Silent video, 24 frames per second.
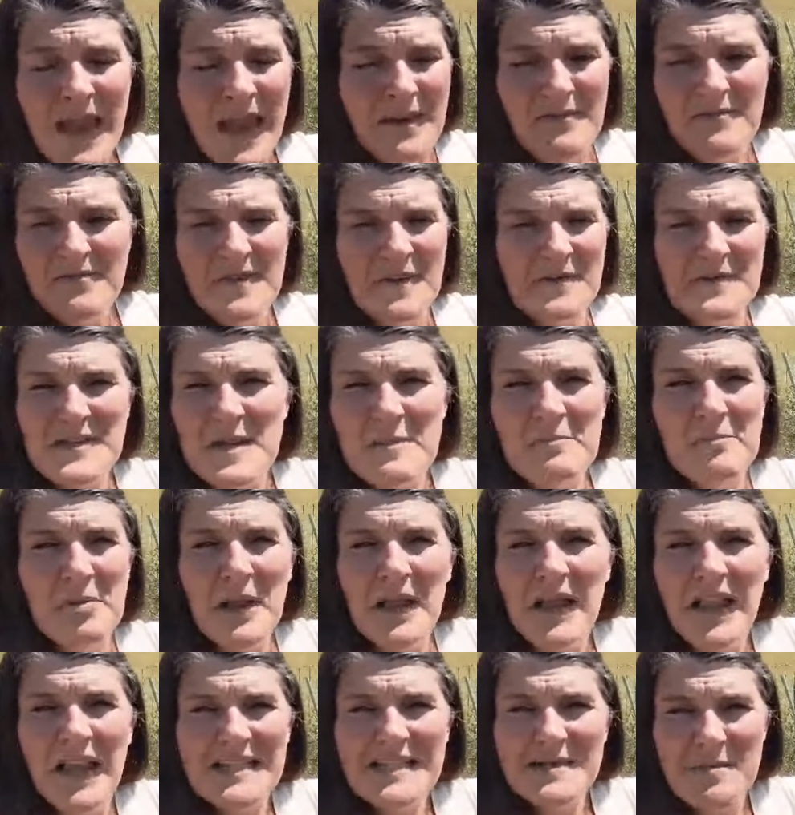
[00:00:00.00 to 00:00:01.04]
a fifty
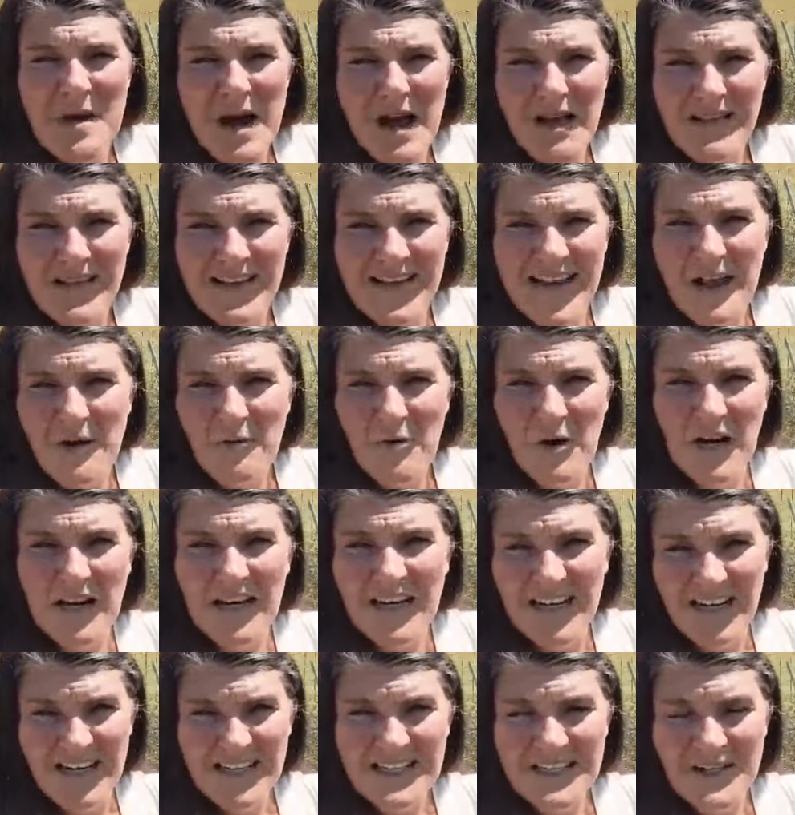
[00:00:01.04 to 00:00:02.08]
plus mile an hour
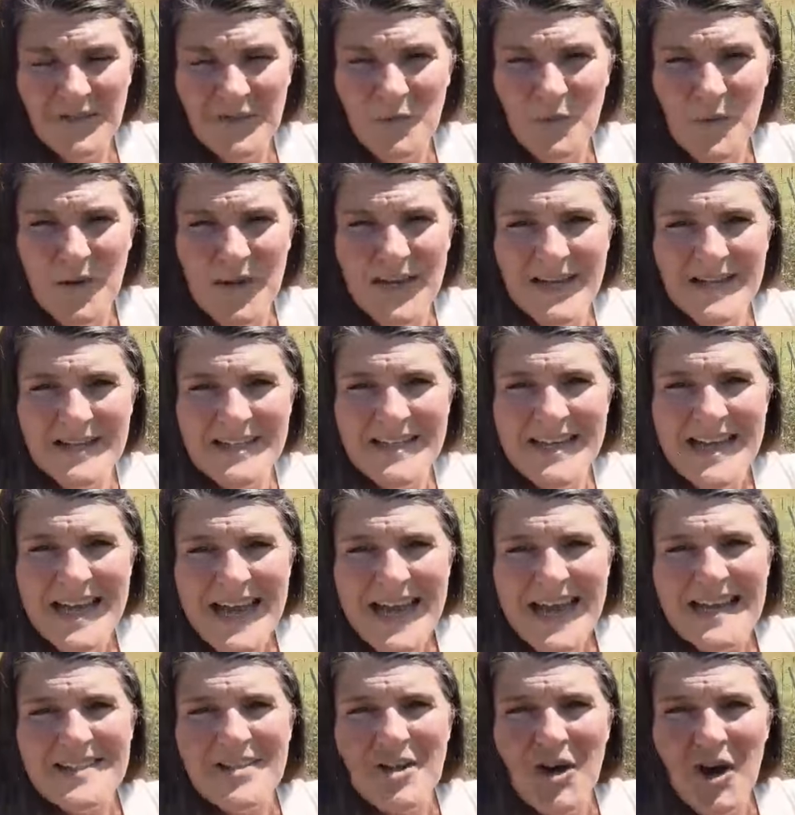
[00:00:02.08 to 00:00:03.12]
gust of wind,
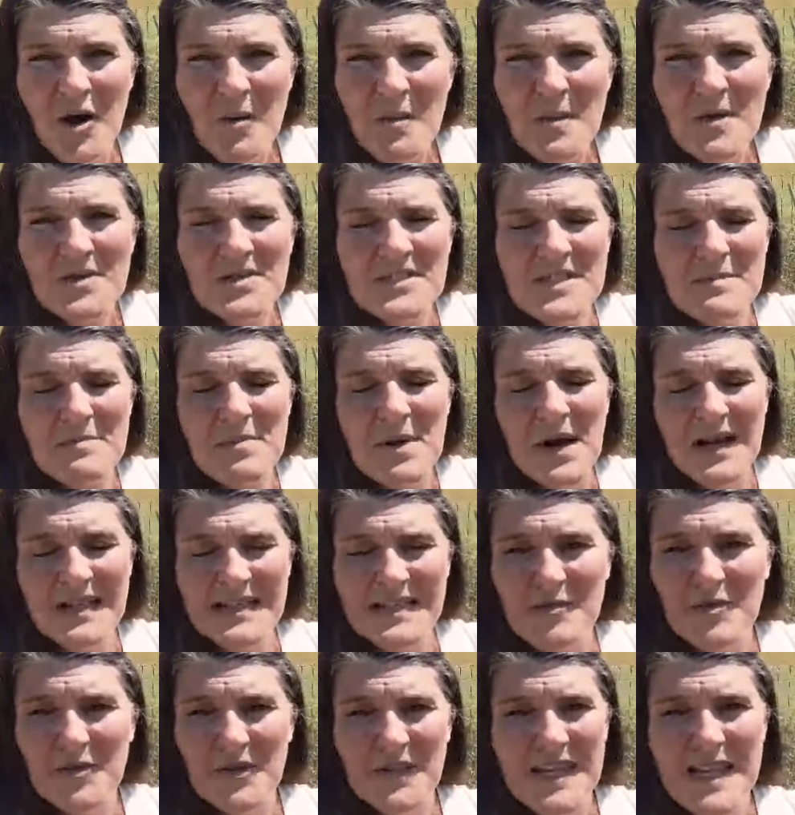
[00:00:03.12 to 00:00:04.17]
it's almost
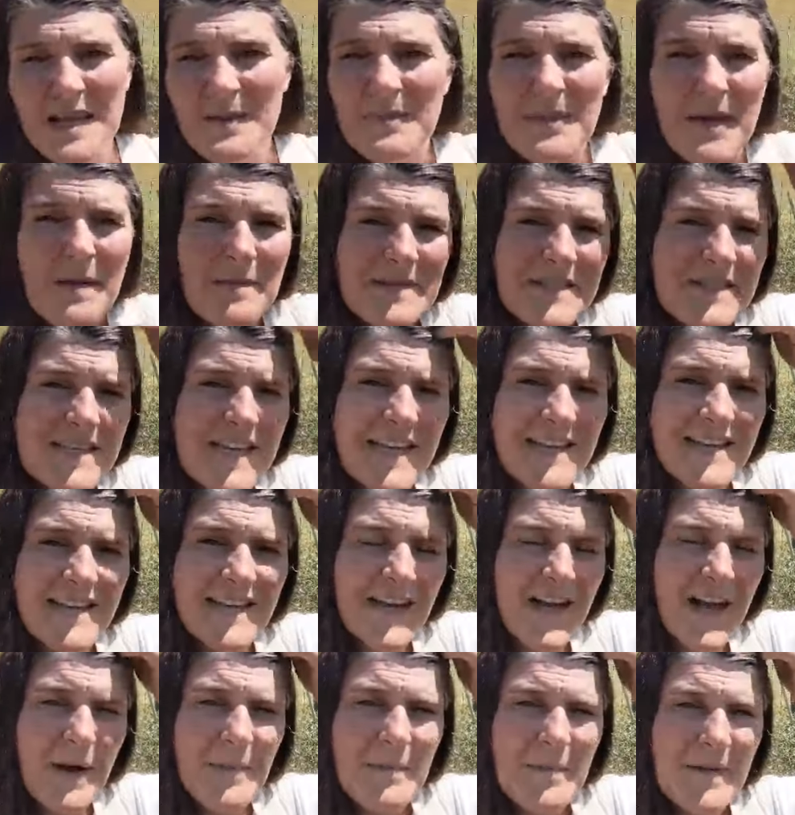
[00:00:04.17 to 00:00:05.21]
impossible to keep them
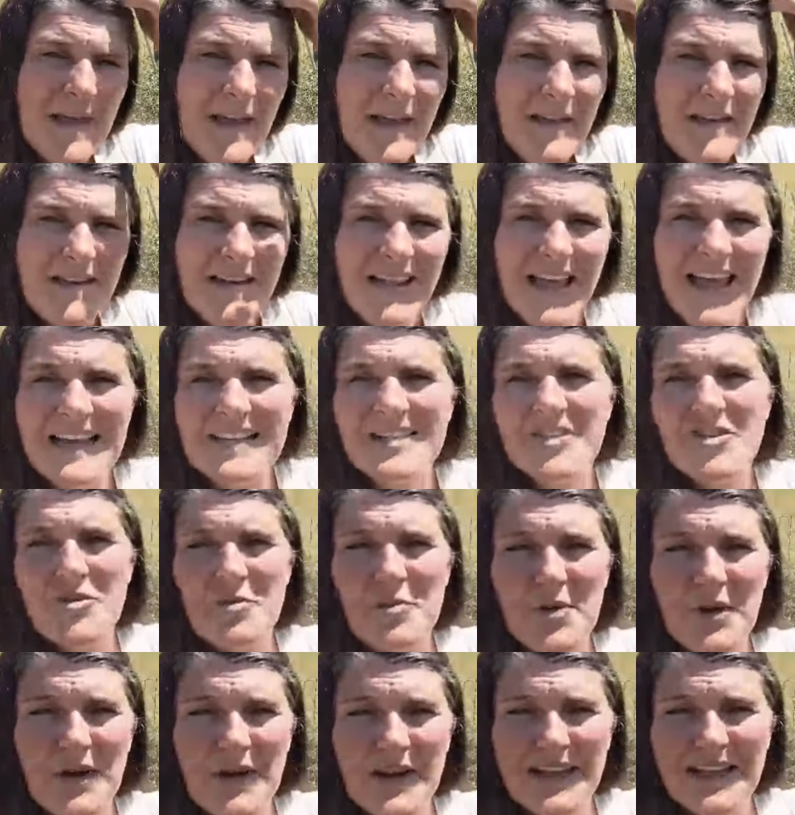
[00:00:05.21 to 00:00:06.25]
standing up unless you
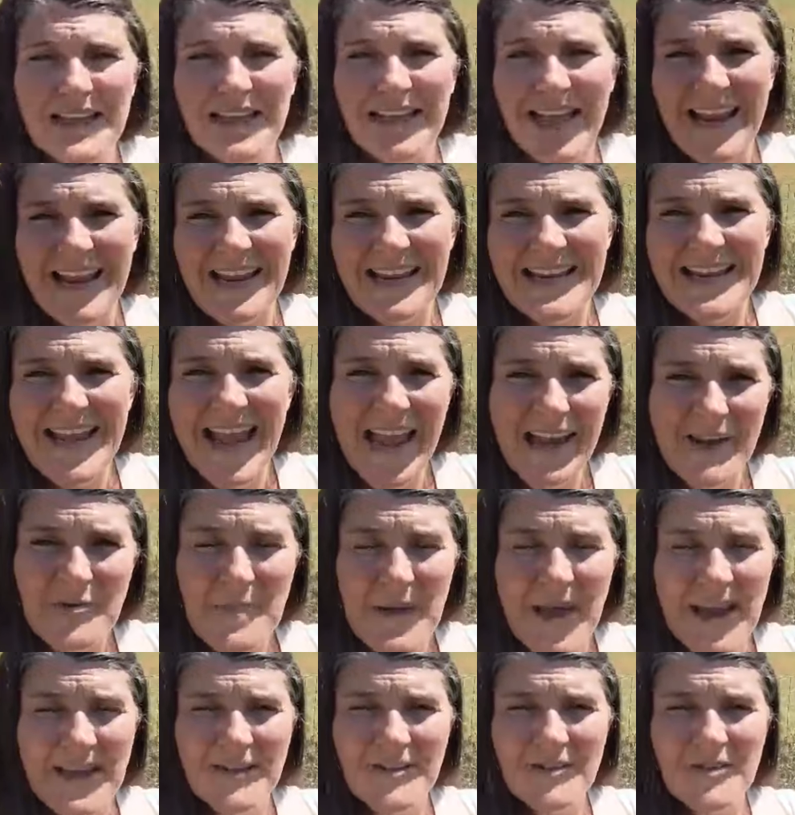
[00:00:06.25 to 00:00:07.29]
put like cattle
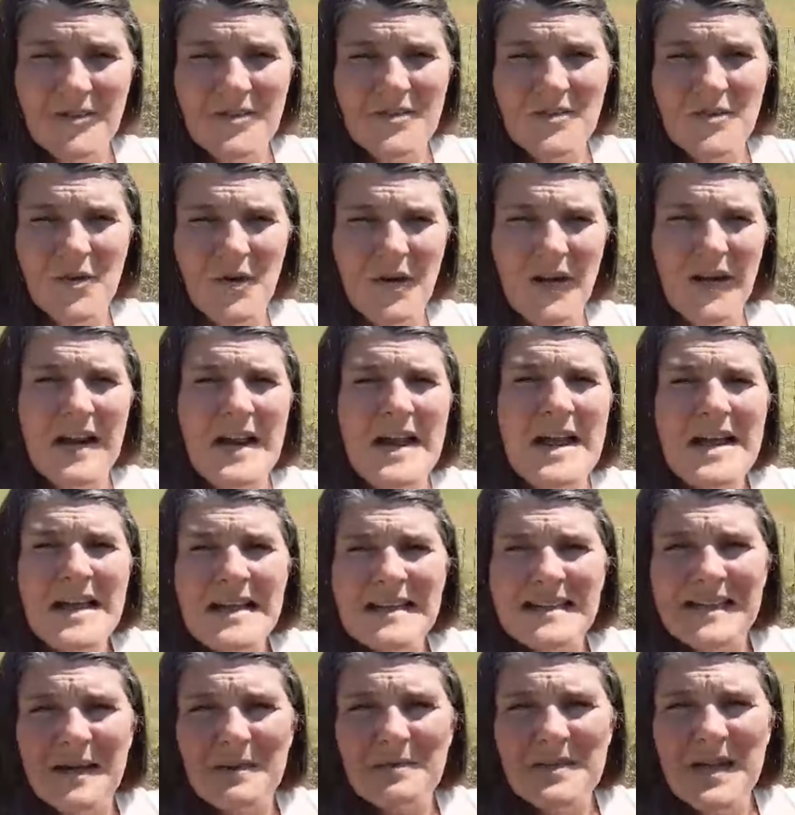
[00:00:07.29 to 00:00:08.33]
panels or
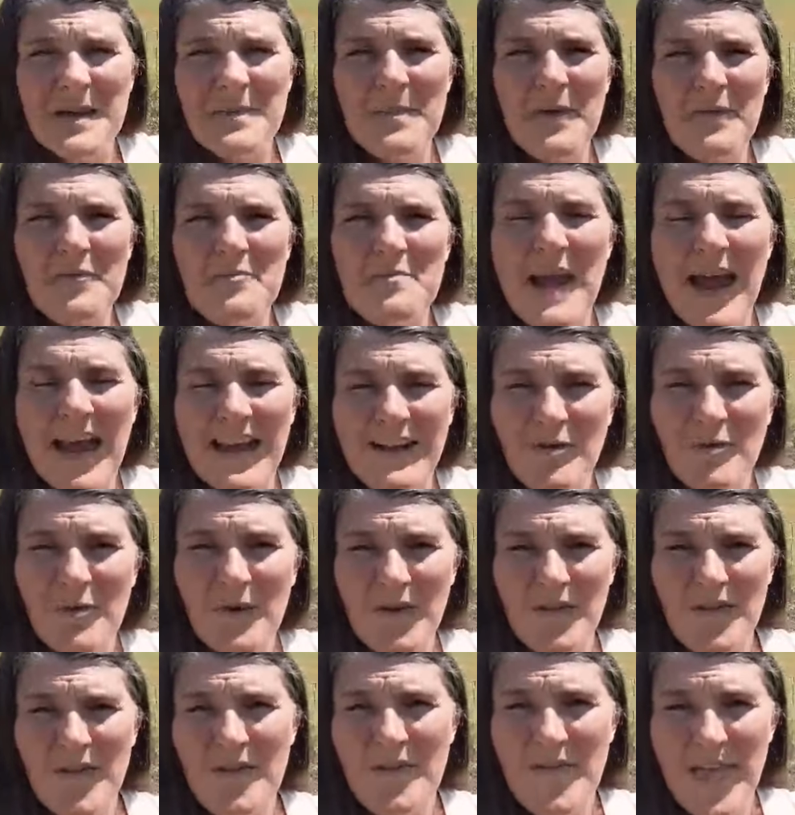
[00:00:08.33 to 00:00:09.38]
some type of panel
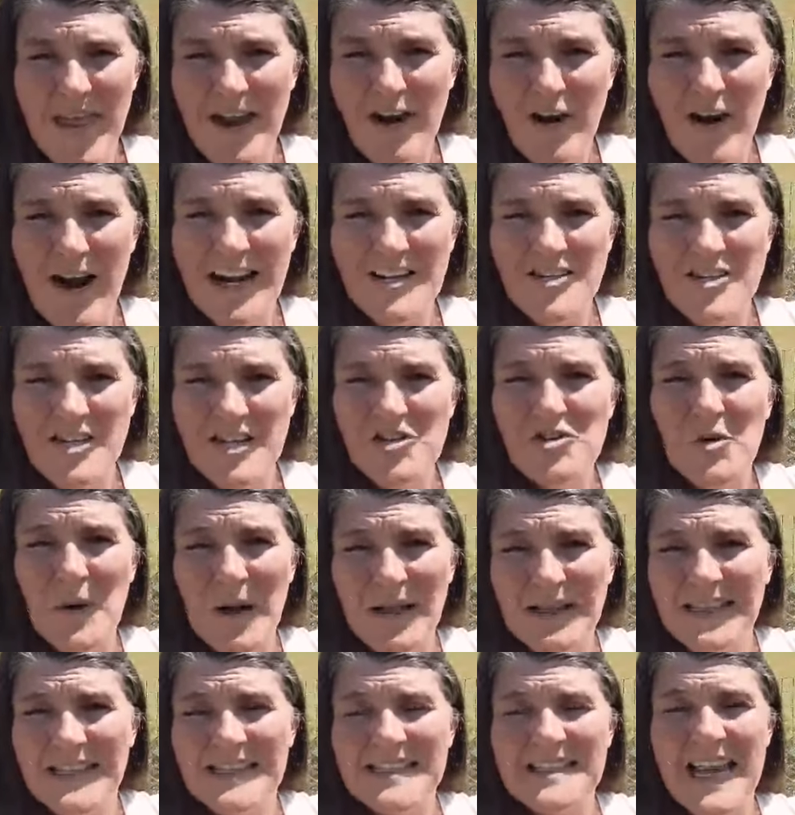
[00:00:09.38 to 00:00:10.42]
where that they are actually
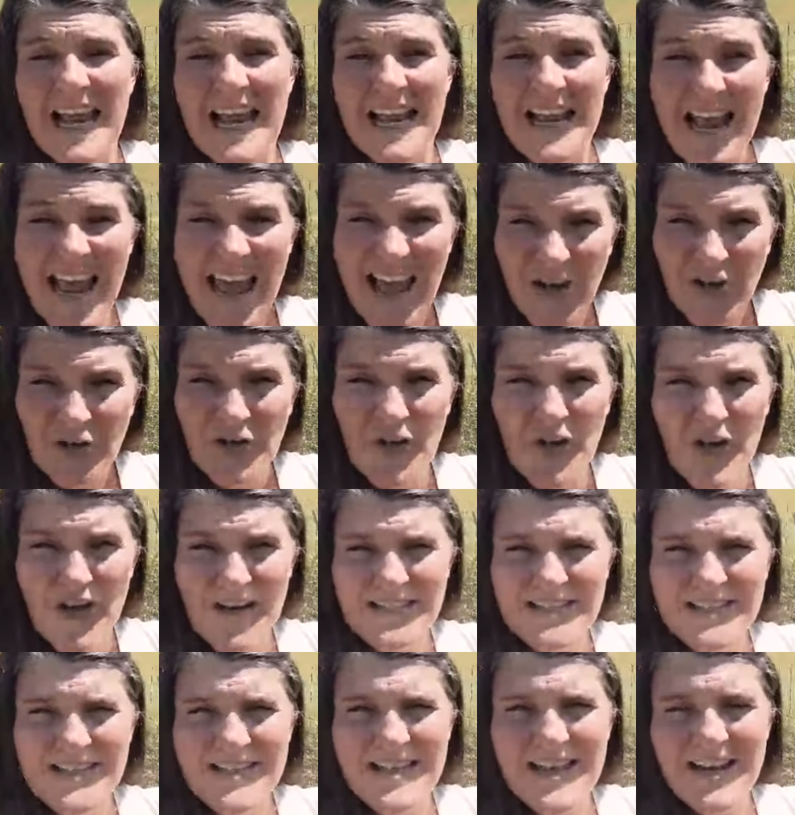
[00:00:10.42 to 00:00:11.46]
trellised and held
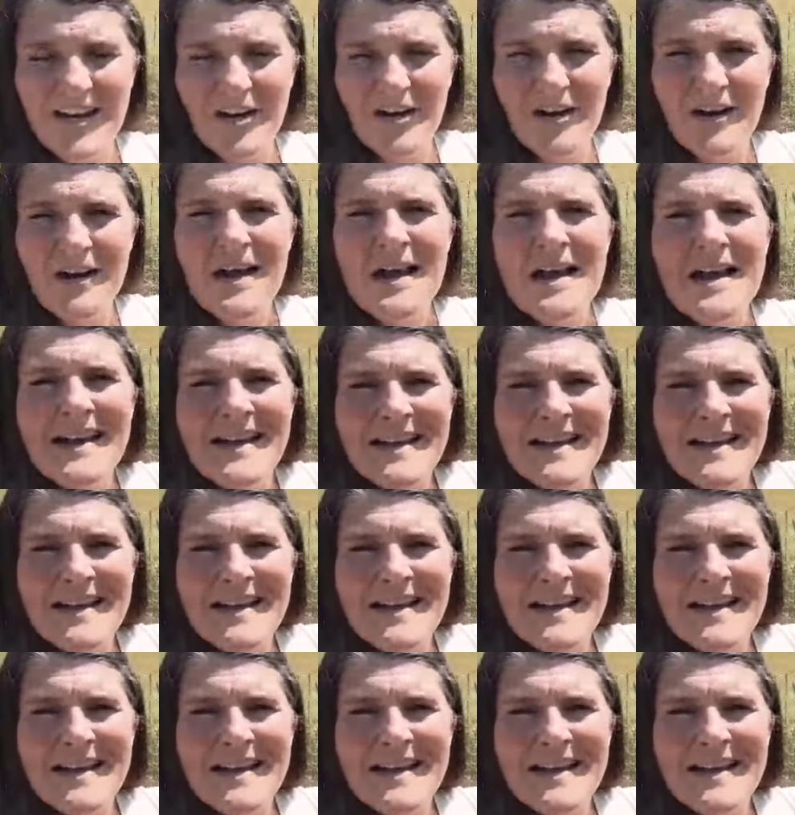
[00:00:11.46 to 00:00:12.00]
onto there.